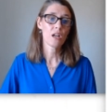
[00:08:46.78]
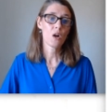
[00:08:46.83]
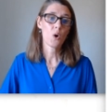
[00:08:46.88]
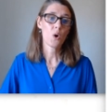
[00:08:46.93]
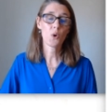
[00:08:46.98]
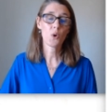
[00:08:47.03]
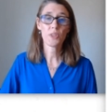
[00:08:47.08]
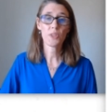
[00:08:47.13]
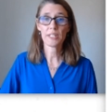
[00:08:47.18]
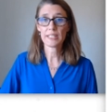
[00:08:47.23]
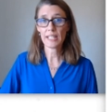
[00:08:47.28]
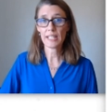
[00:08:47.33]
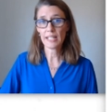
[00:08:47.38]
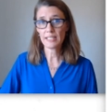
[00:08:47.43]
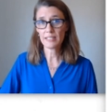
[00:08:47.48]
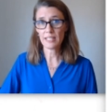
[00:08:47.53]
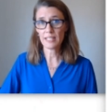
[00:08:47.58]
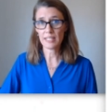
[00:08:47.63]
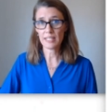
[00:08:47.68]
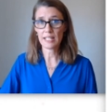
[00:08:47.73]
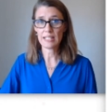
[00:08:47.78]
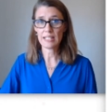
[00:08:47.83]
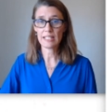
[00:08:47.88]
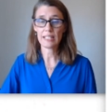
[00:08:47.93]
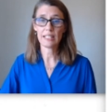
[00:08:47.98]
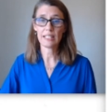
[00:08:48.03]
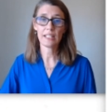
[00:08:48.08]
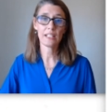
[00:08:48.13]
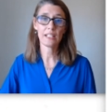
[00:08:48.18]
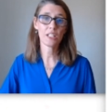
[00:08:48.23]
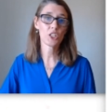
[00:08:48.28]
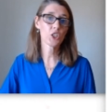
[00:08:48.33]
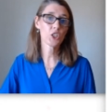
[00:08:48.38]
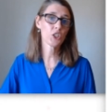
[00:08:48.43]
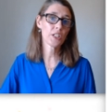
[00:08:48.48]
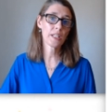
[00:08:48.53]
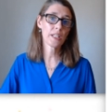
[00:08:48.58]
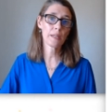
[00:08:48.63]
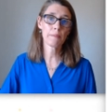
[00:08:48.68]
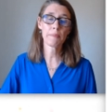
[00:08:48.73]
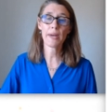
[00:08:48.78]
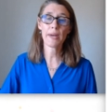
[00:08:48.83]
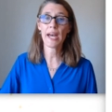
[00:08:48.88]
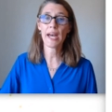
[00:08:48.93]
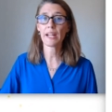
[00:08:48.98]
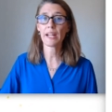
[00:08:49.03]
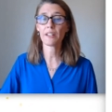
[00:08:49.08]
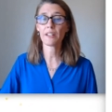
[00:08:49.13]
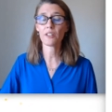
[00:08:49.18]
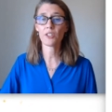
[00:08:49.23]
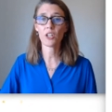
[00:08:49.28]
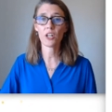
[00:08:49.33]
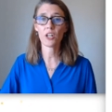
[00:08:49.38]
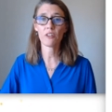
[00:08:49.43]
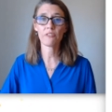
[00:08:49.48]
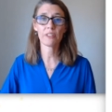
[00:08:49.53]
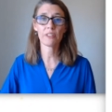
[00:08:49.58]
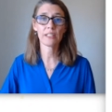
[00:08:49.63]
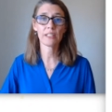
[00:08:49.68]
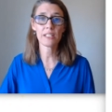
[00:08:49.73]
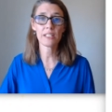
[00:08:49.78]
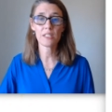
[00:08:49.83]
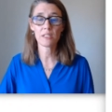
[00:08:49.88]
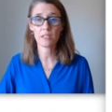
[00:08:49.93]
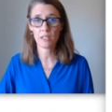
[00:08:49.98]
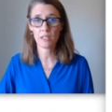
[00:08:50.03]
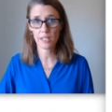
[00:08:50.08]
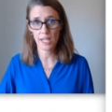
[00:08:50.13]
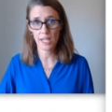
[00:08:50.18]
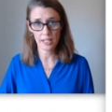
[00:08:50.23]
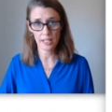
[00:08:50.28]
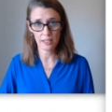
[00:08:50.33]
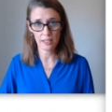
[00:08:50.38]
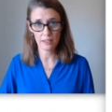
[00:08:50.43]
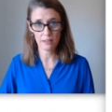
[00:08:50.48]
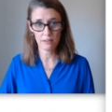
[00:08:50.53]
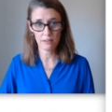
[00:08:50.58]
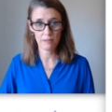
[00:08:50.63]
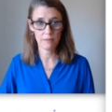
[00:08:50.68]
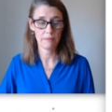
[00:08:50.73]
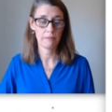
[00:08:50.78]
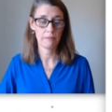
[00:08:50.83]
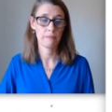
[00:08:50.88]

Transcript: or the tests that they need, and it could impact their release cadence.